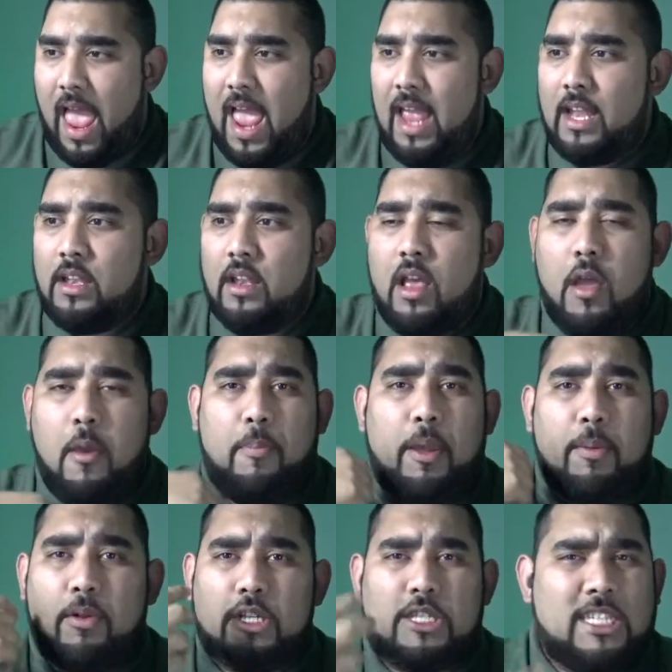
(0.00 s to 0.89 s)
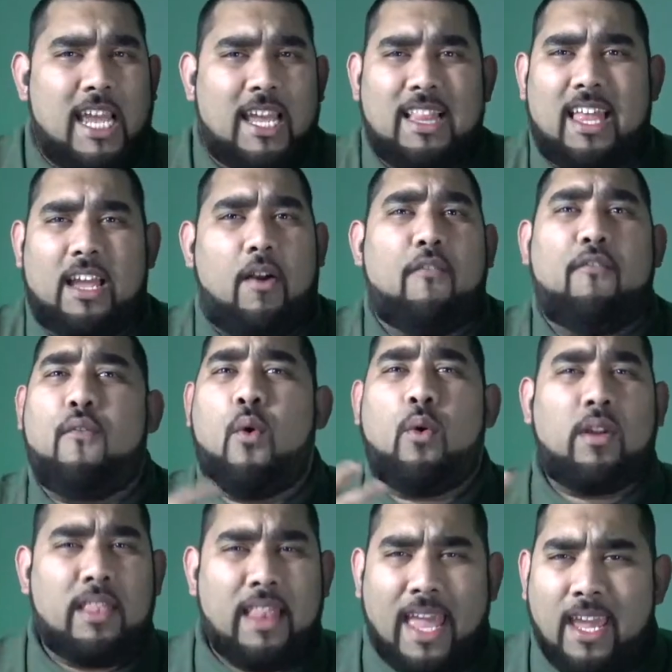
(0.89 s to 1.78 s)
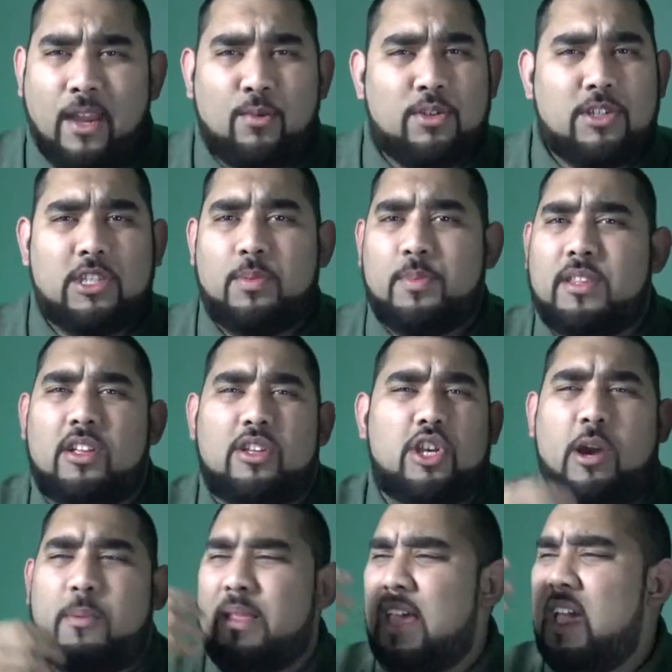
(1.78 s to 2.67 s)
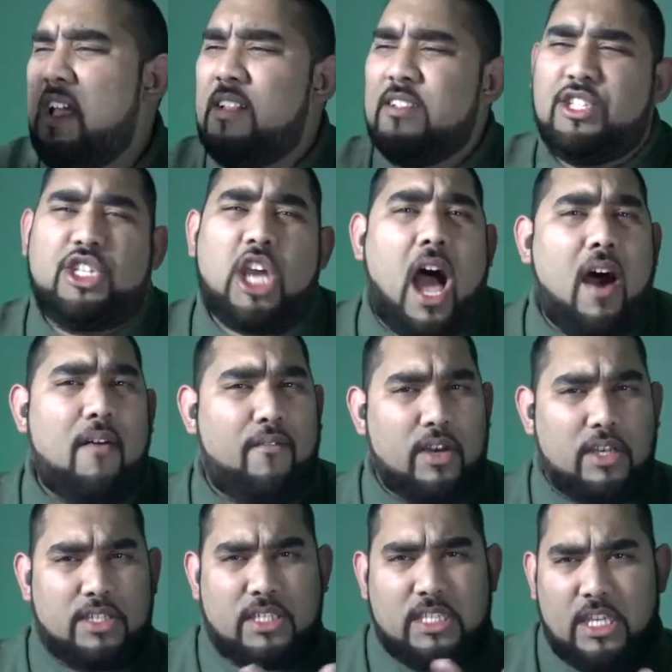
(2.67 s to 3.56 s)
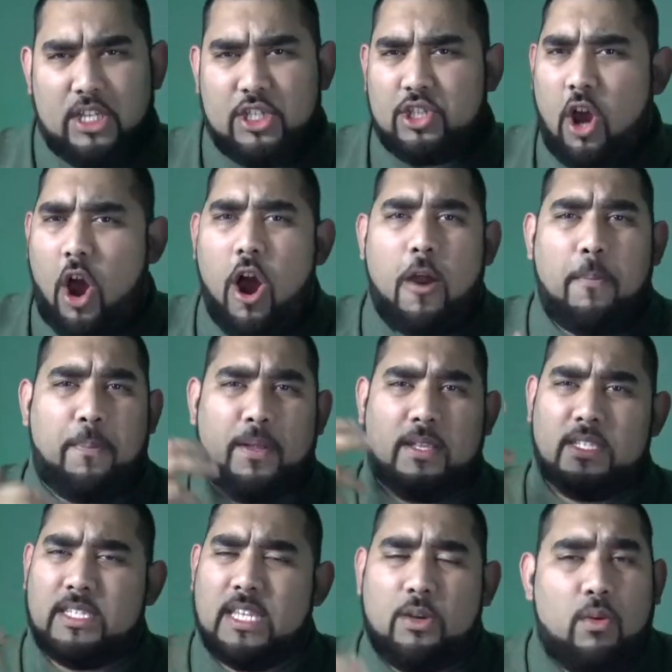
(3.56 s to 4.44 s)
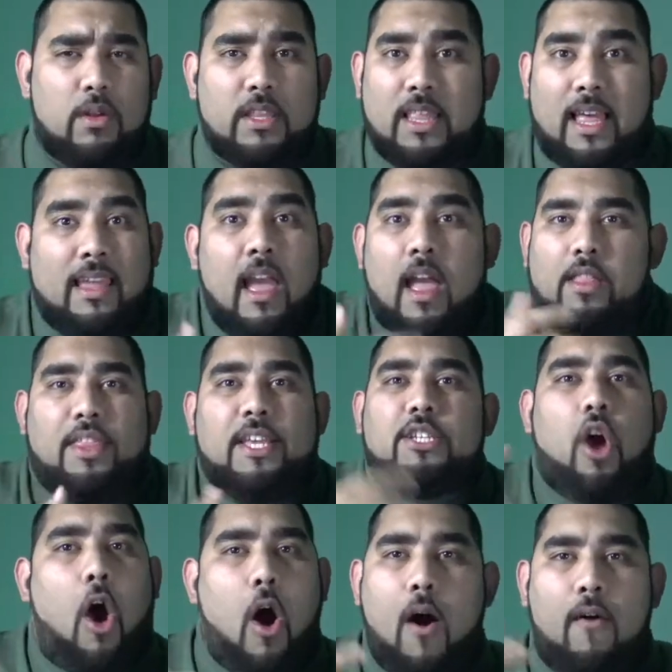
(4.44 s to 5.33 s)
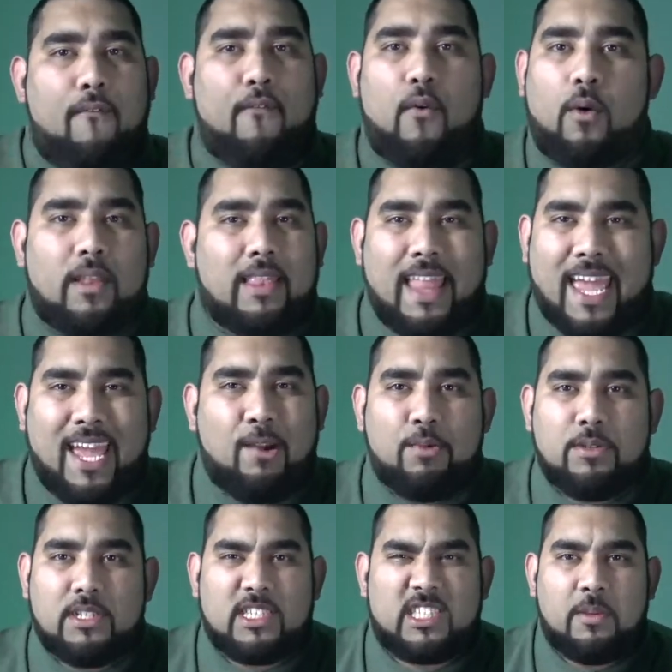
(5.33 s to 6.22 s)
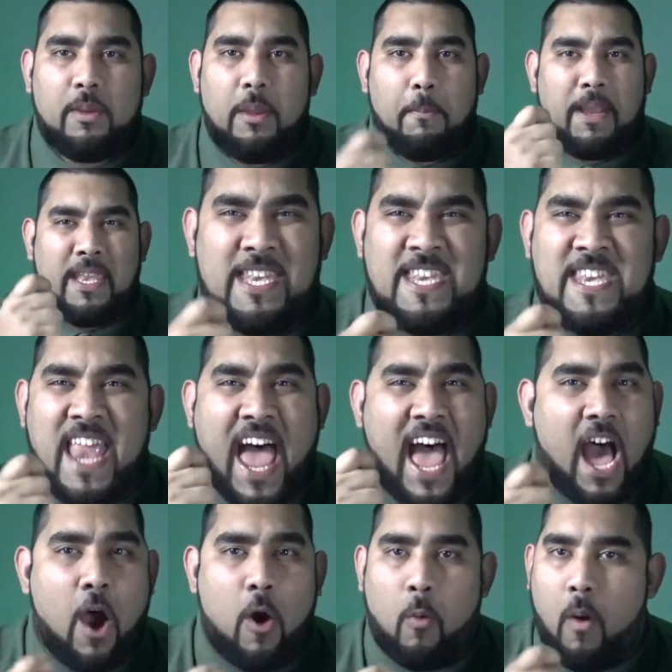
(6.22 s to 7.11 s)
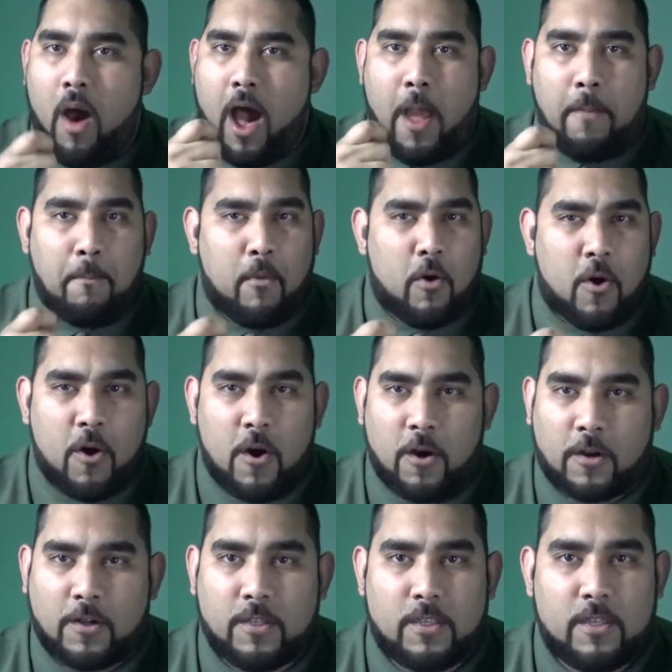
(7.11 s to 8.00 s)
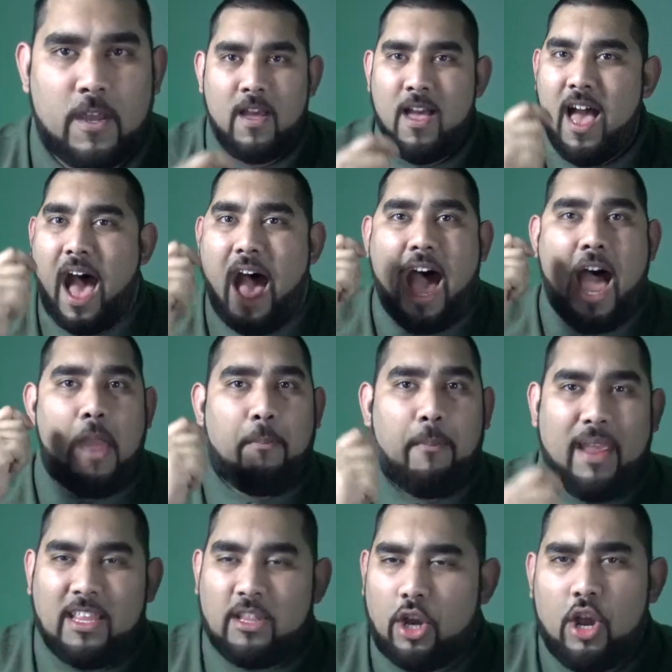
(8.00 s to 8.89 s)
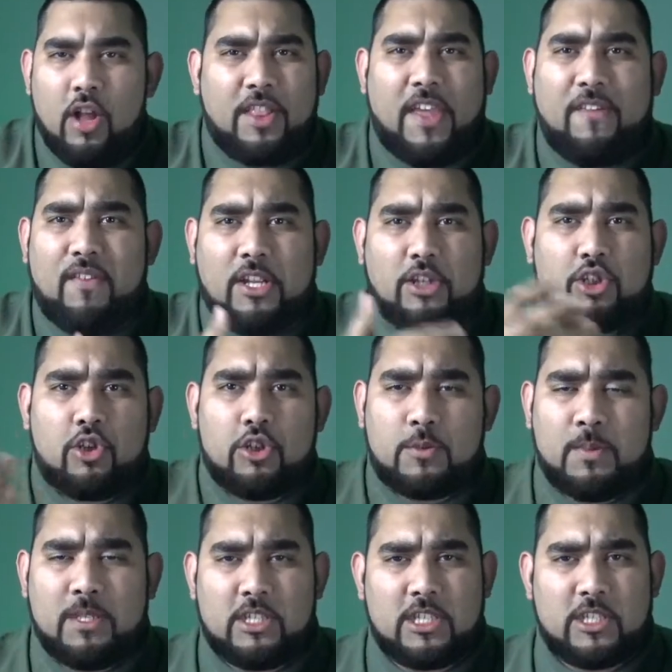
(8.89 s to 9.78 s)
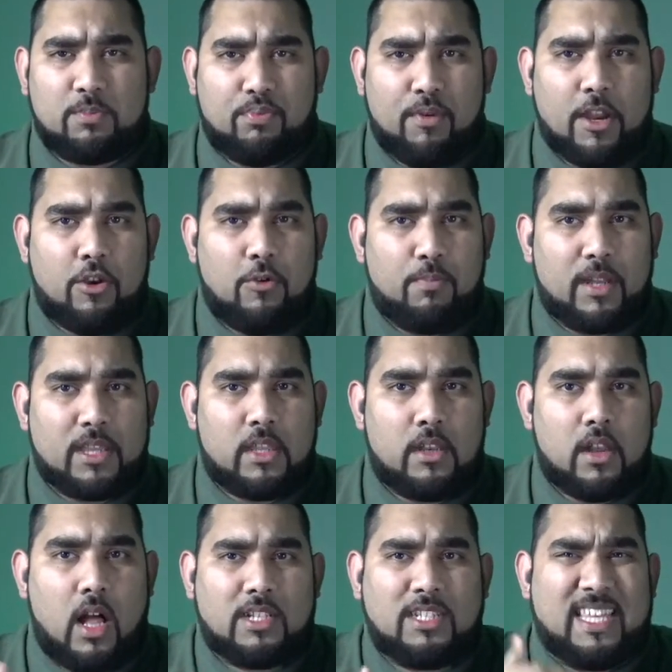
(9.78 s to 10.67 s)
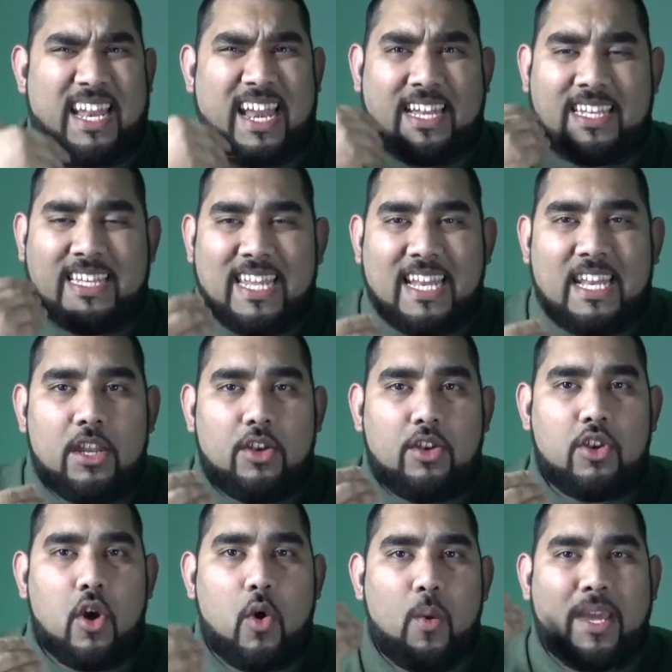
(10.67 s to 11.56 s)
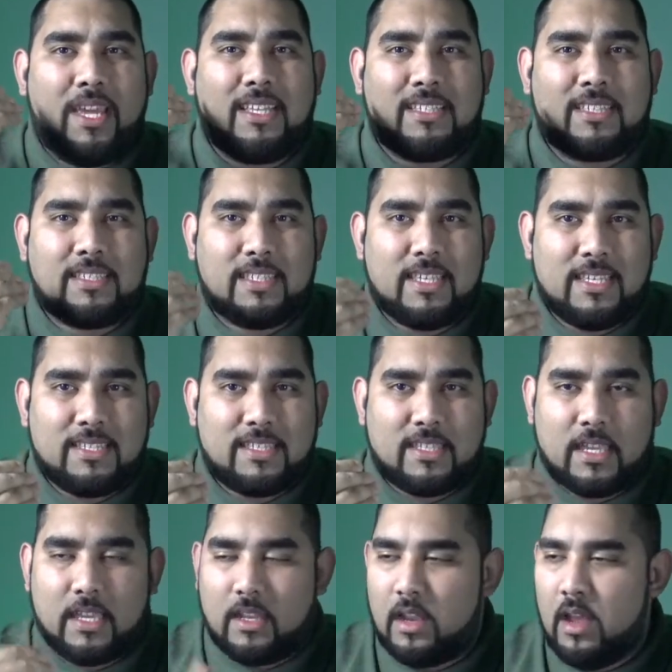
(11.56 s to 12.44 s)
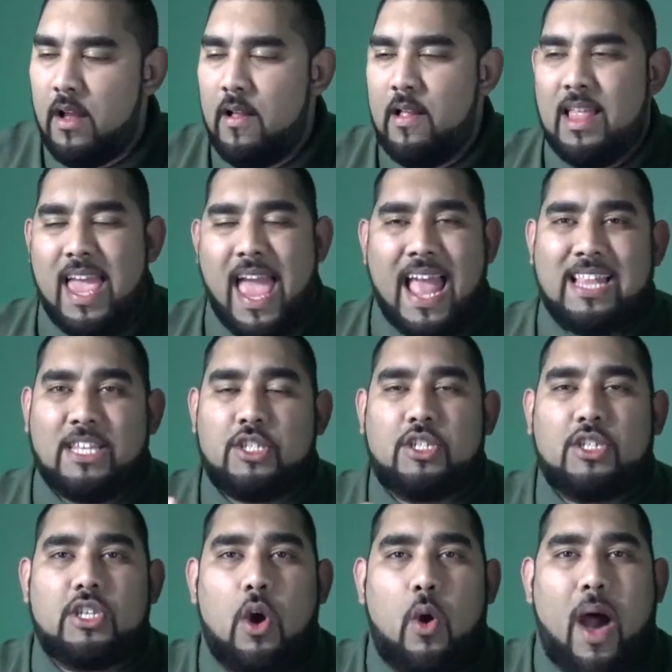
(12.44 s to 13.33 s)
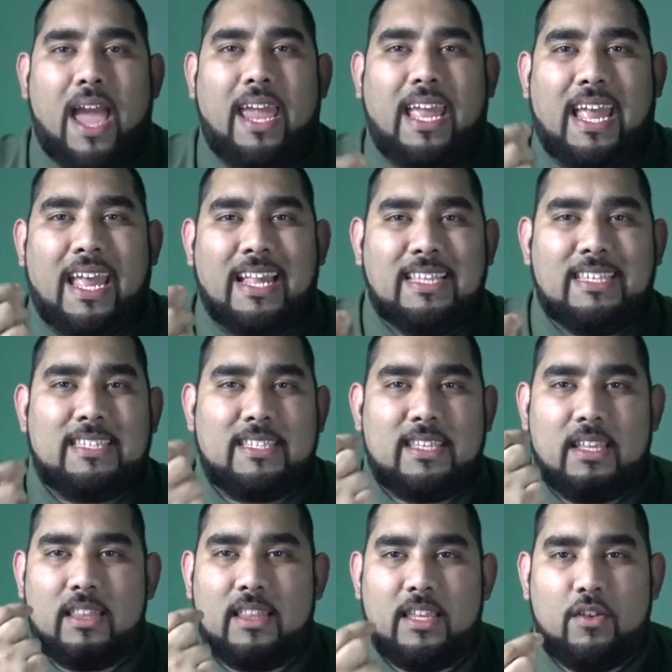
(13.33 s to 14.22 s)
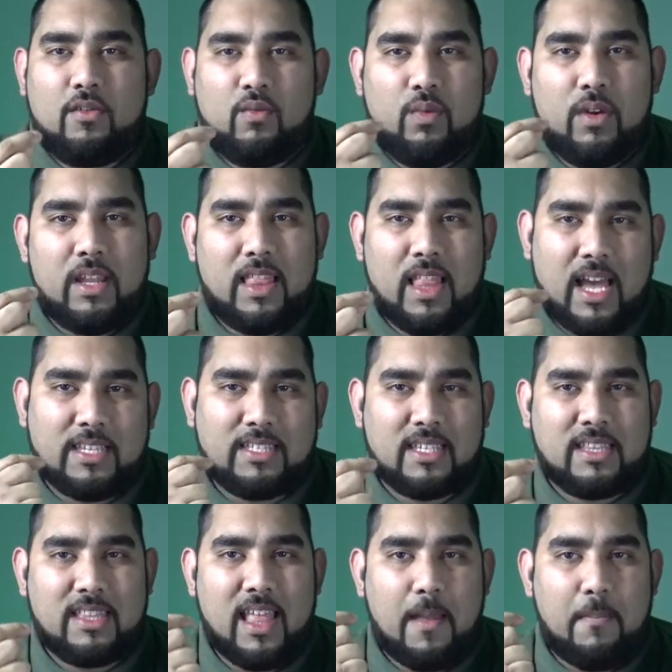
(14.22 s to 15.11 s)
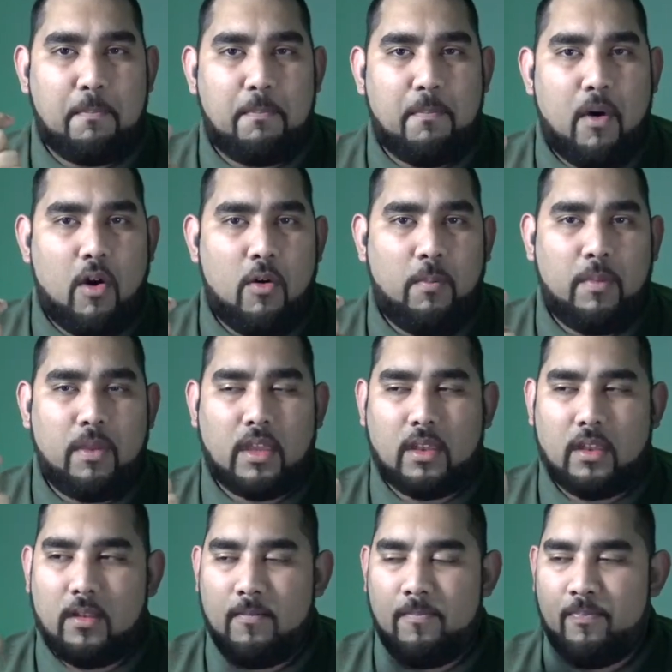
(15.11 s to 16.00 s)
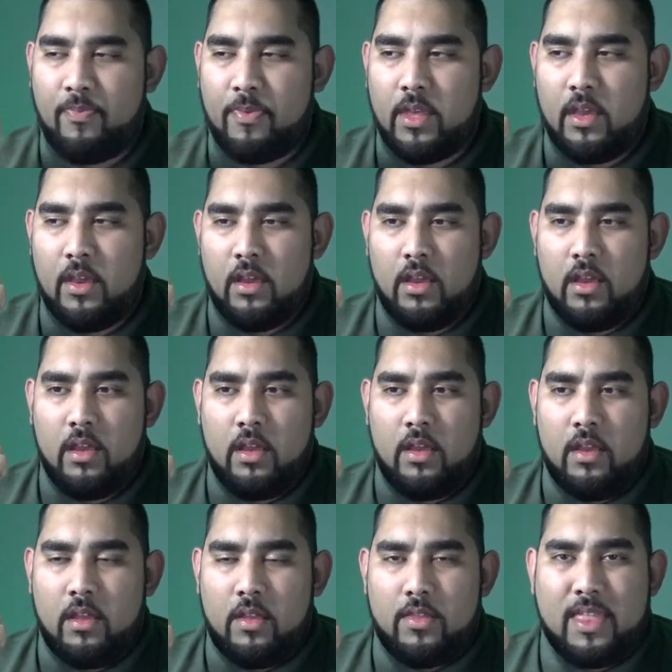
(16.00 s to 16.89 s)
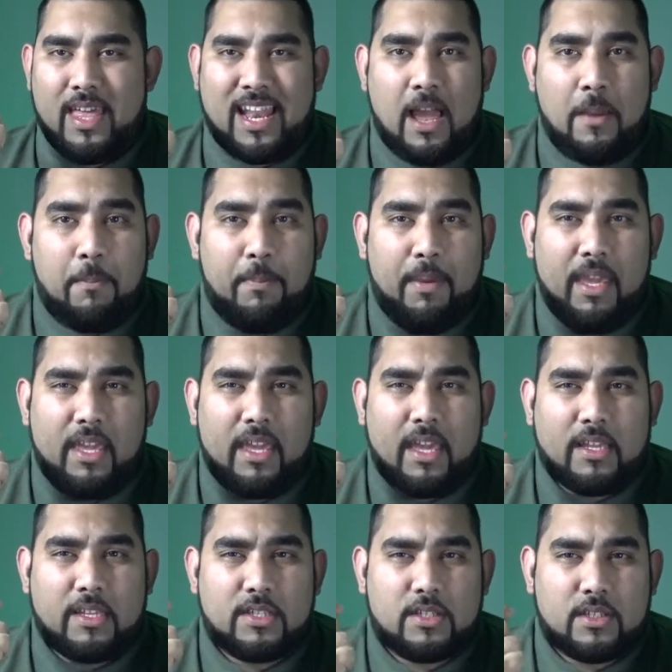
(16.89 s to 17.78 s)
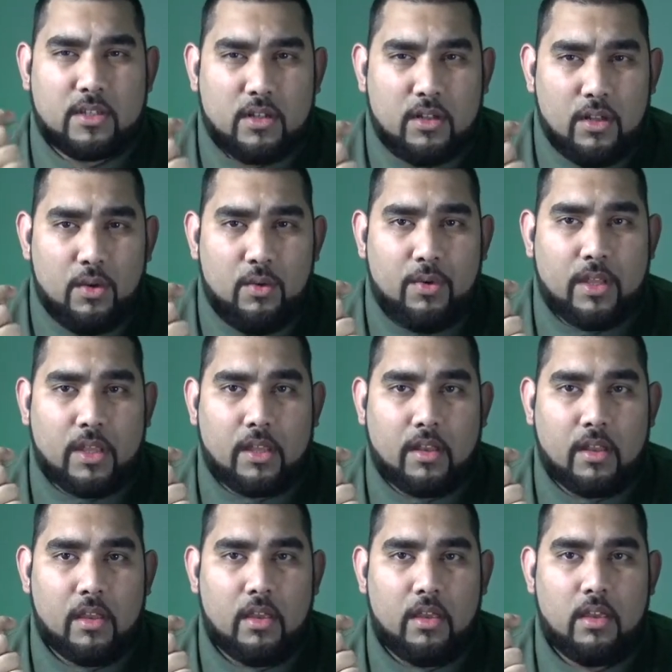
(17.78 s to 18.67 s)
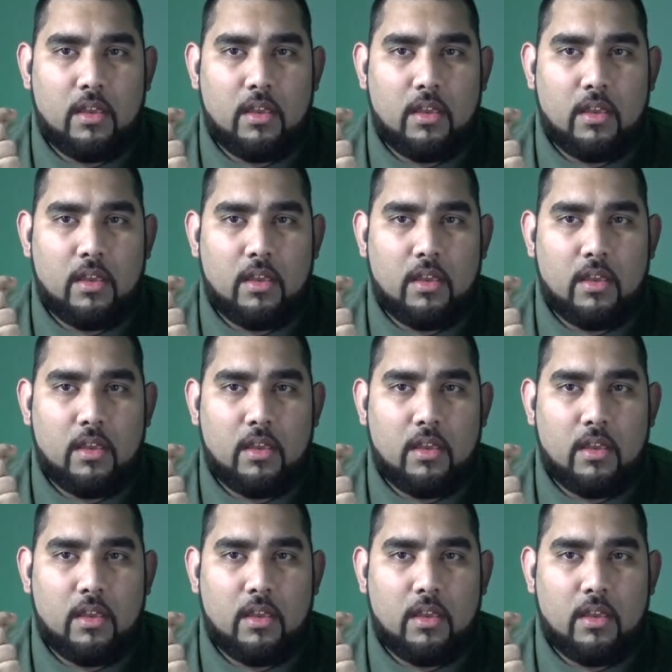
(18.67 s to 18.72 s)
And people are saying like a foreign language to me. They're talking about Java, C sharp, and SQL. And like these are all foreign languages to me, but now I'm hooked. I'm in there. They've introduced me to this brand new breadth of knowledge that I didn't know existed. And so I instantly realized in that moment that I'm being excluded